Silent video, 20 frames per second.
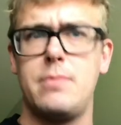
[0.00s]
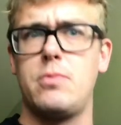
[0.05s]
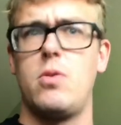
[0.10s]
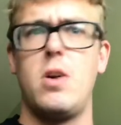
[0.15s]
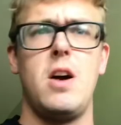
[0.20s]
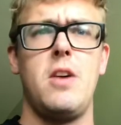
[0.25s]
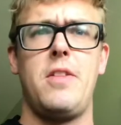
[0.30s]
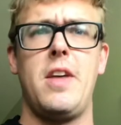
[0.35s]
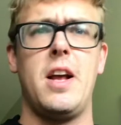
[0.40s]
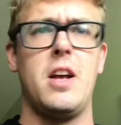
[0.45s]
Why
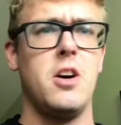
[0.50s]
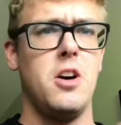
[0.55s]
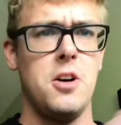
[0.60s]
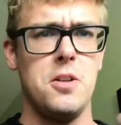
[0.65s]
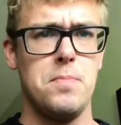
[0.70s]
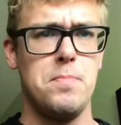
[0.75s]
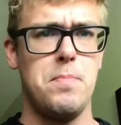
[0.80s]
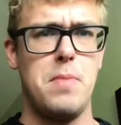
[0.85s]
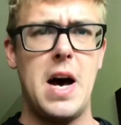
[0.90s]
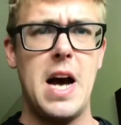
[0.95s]
are they
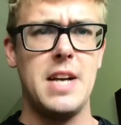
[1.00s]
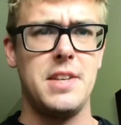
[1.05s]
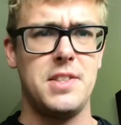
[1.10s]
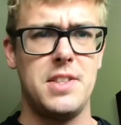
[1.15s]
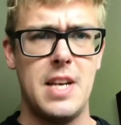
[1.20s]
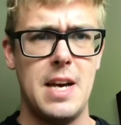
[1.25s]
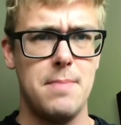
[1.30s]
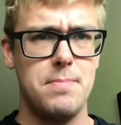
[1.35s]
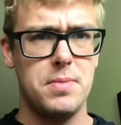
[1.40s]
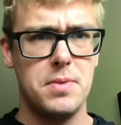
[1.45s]
called
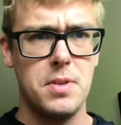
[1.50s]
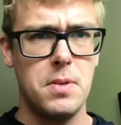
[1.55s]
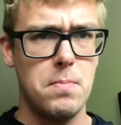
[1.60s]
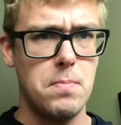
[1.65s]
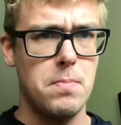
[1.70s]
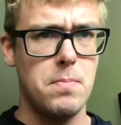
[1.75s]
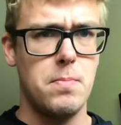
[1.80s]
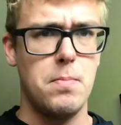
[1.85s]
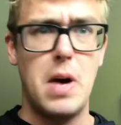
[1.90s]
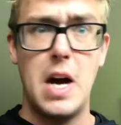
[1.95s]
bicep
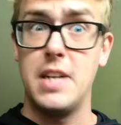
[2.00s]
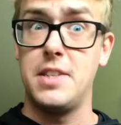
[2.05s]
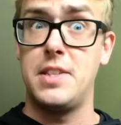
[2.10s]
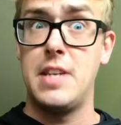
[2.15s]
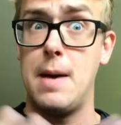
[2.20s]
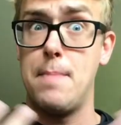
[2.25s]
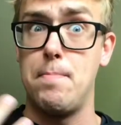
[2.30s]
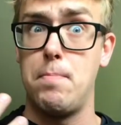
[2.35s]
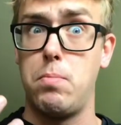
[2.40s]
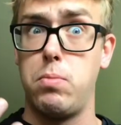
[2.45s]

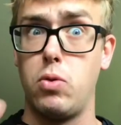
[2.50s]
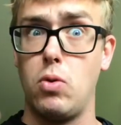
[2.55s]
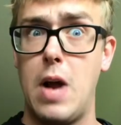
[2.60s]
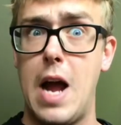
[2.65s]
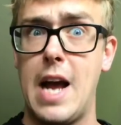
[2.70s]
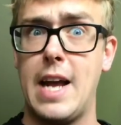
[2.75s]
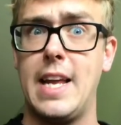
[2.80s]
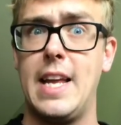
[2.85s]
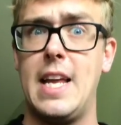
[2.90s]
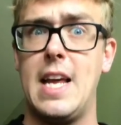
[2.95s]

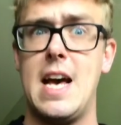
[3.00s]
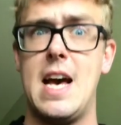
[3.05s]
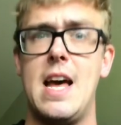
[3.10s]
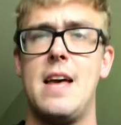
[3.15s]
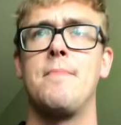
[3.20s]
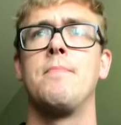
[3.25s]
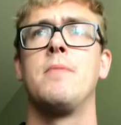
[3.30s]
brachii?